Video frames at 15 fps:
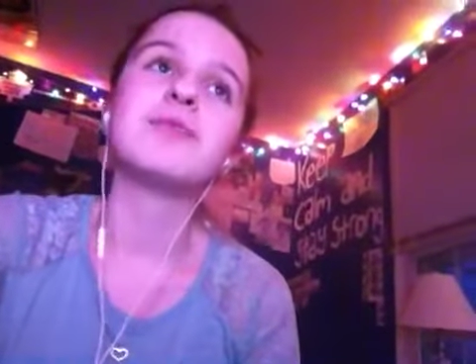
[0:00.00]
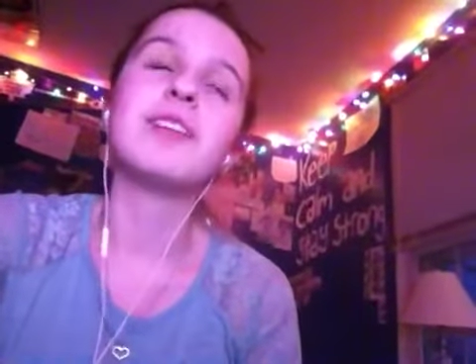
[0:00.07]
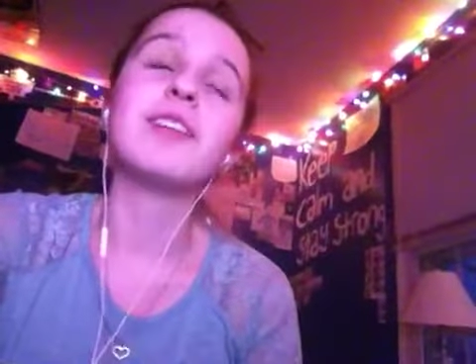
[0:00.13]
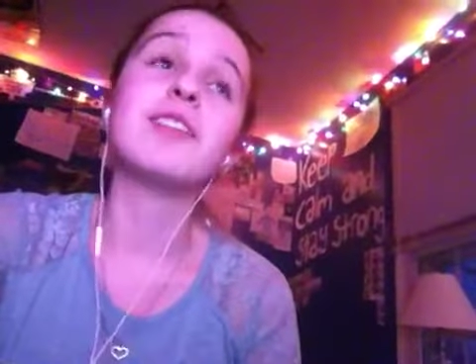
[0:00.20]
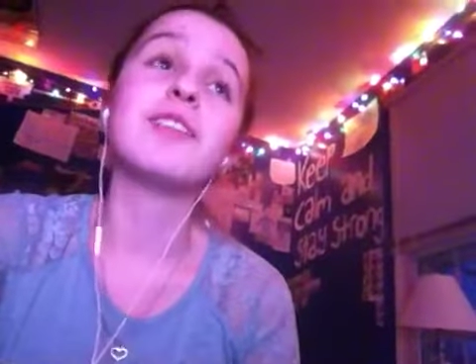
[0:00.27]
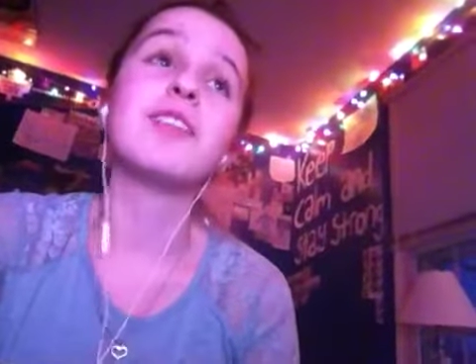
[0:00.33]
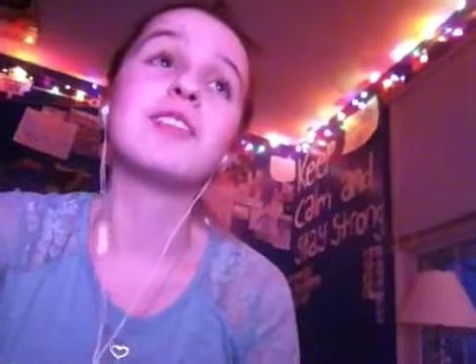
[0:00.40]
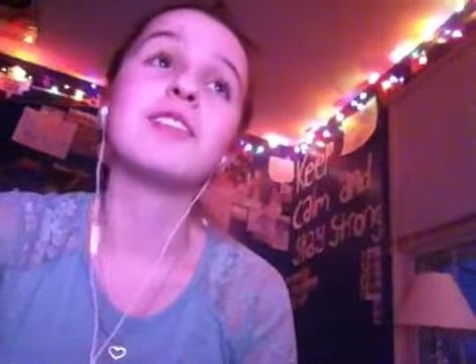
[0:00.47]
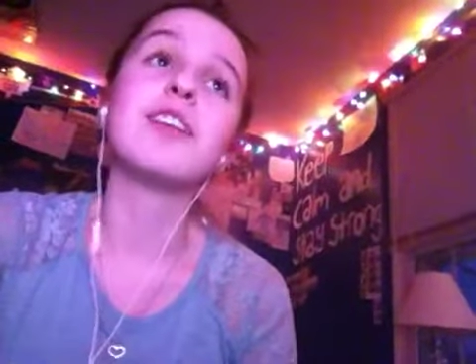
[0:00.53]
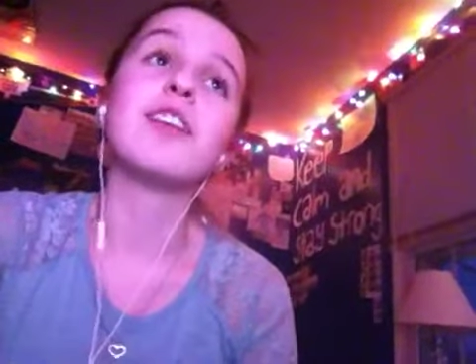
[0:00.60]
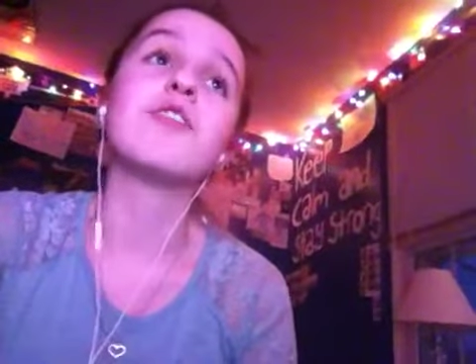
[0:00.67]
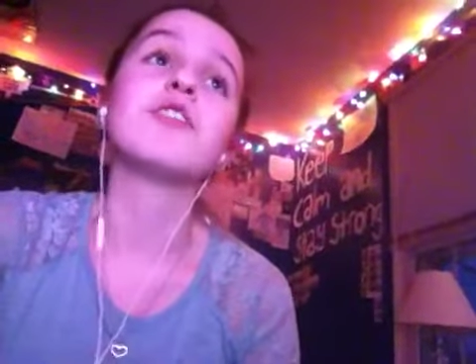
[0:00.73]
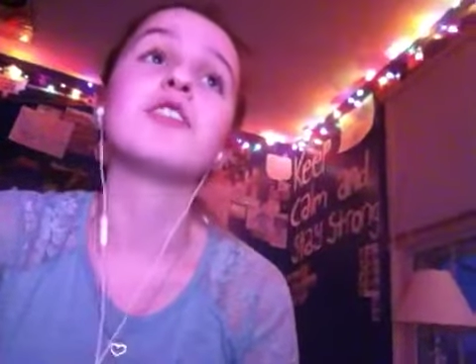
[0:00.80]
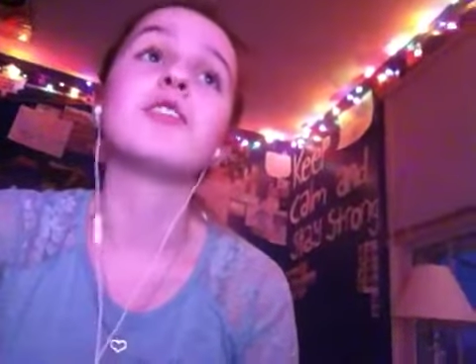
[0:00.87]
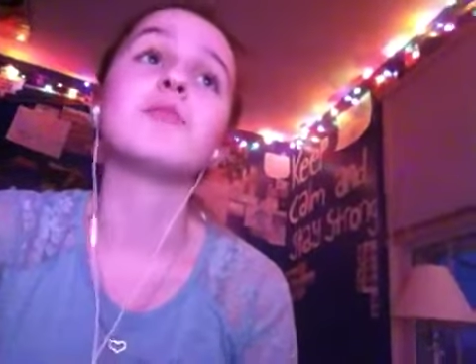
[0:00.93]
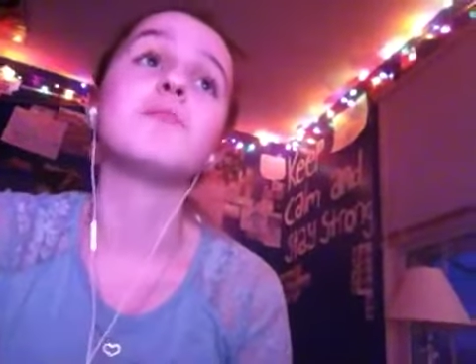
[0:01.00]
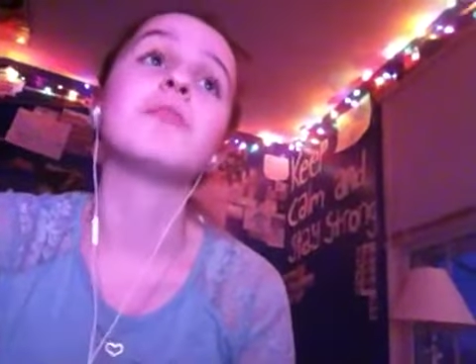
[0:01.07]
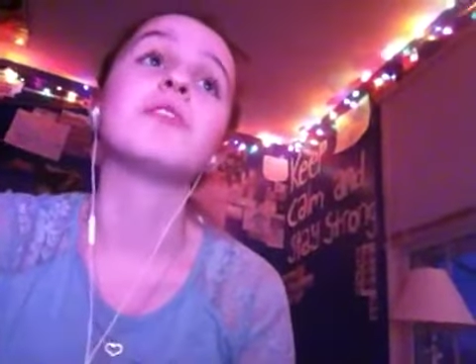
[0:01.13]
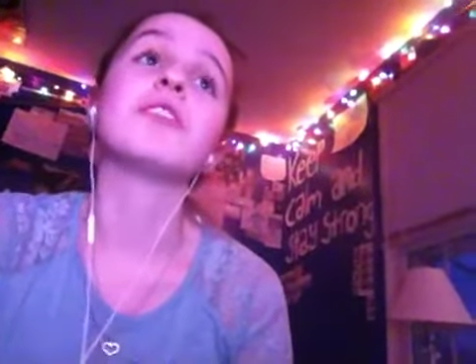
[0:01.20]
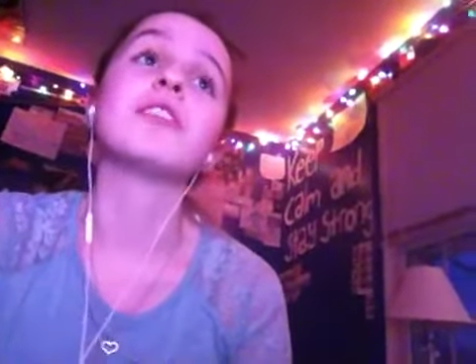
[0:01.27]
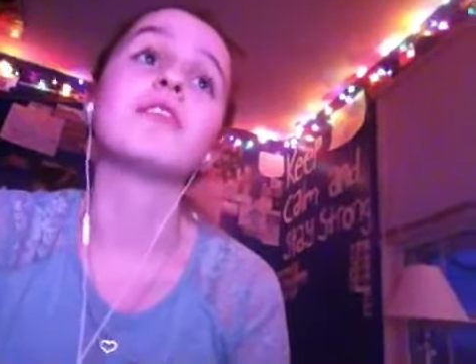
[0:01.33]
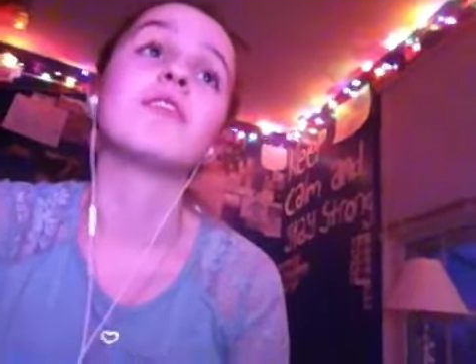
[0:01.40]
This is a really
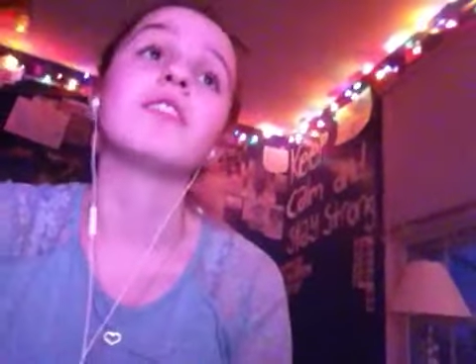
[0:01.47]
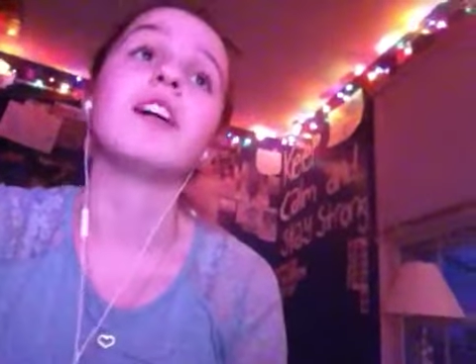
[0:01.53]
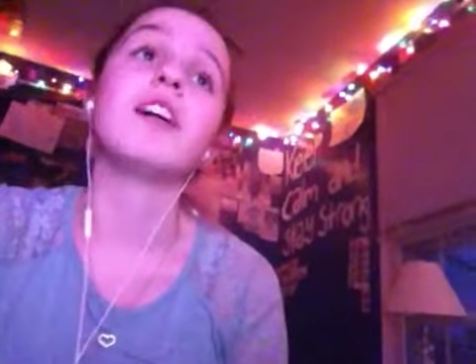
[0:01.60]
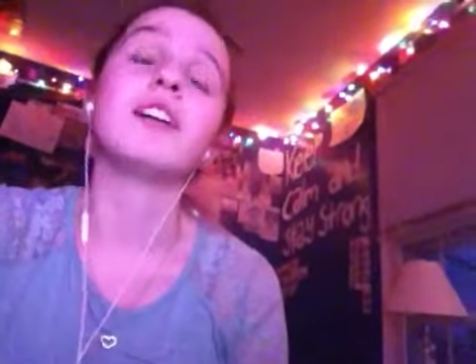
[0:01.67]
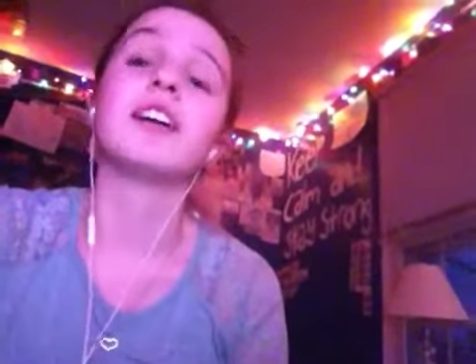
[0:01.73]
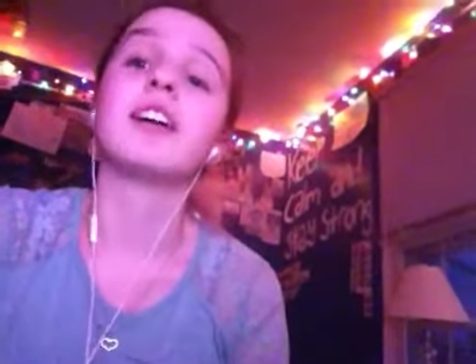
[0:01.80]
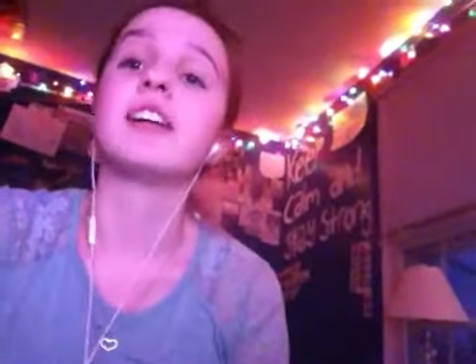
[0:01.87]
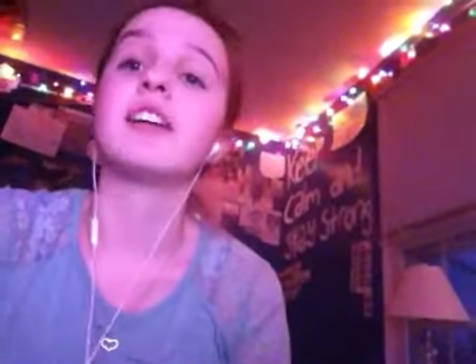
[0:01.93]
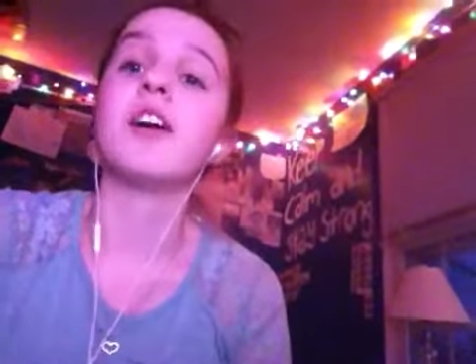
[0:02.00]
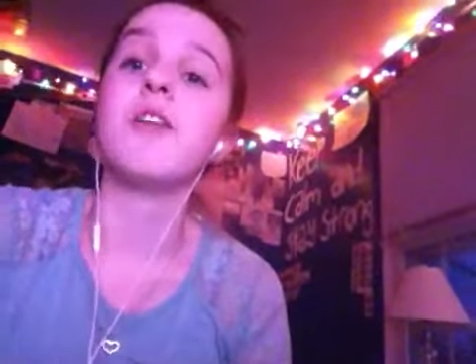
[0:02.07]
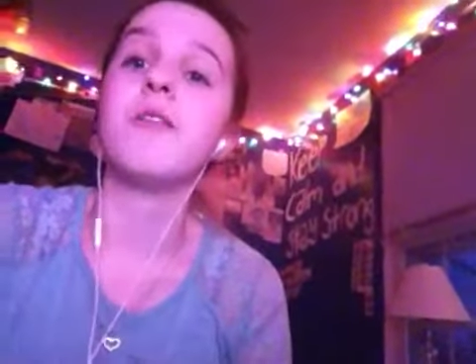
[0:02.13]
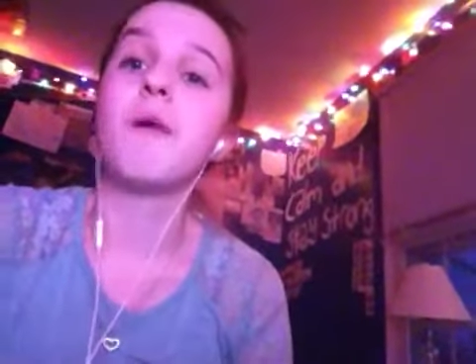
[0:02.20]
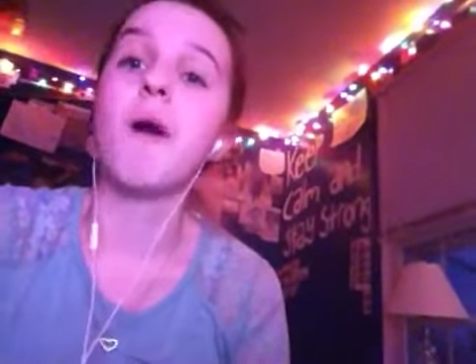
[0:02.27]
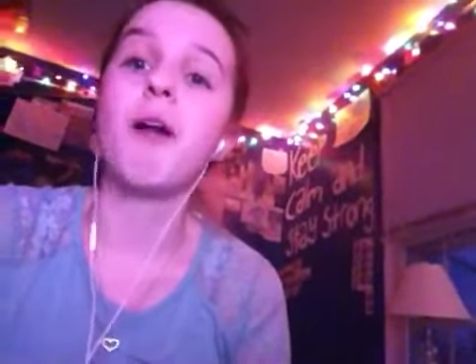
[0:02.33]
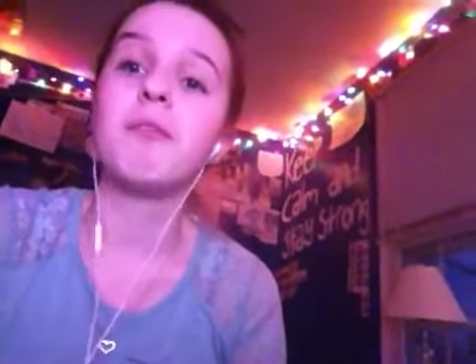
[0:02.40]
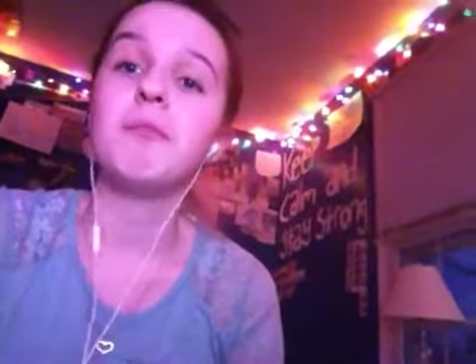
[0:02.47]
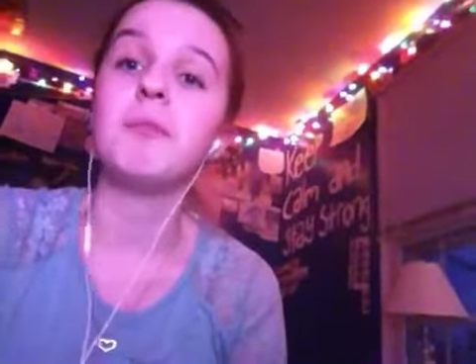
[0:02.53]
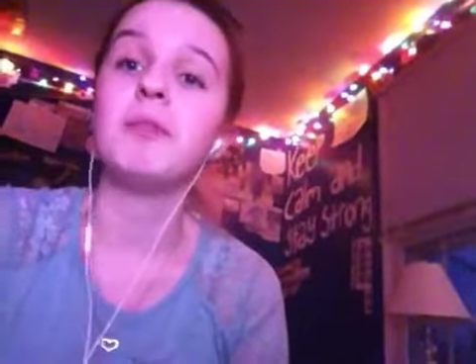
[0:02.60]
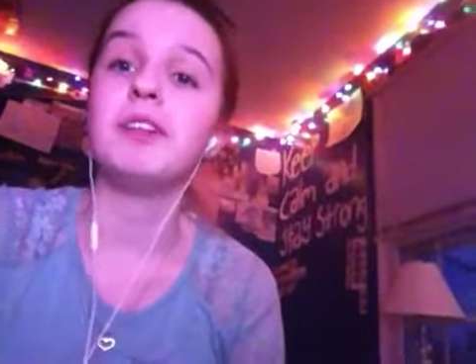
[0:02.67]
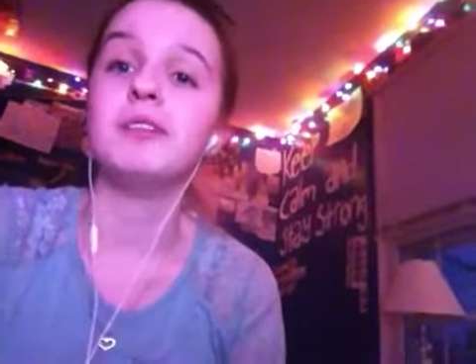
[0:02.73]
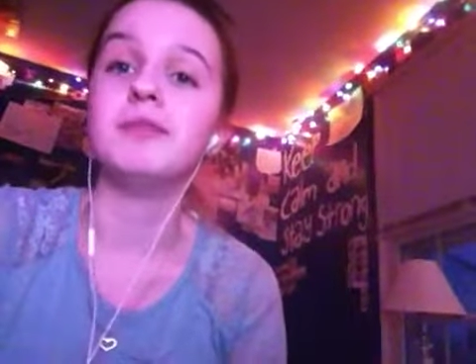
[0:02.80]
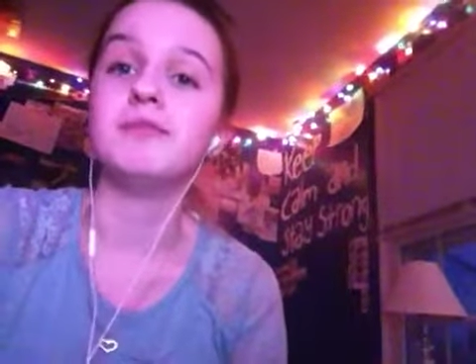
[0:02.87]
boring vlog, I know,
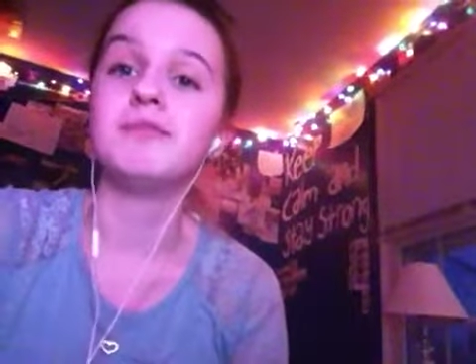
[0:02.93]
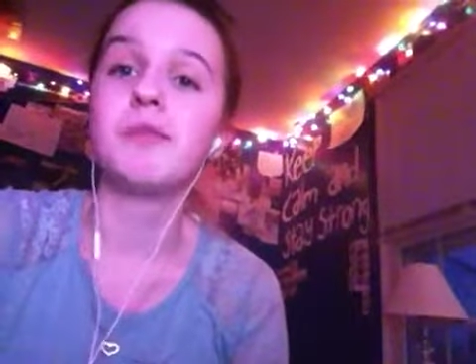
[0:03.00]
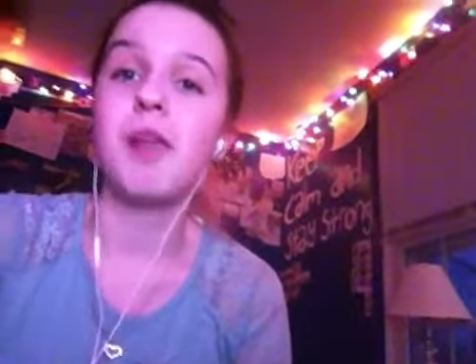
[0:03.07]
but